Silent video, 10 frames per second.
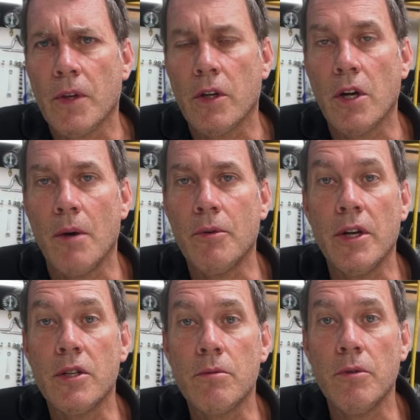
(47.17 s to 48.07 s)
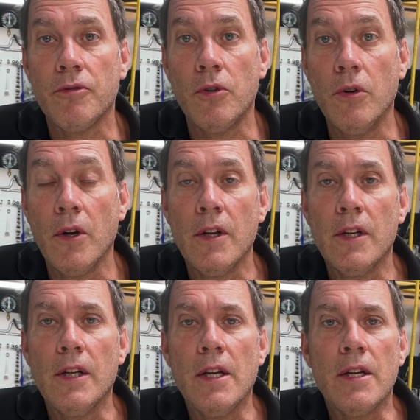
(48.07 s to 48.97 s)
carburetors before,
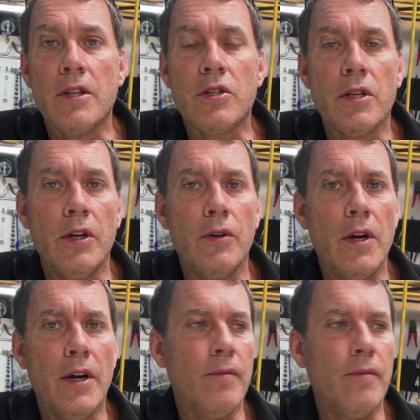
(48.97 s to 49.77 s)
so